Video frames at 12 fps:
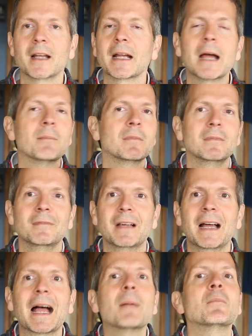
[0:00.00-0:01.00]
Like,
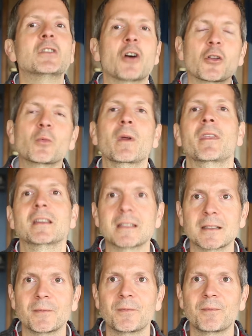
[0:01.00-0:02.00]
I'm done with this.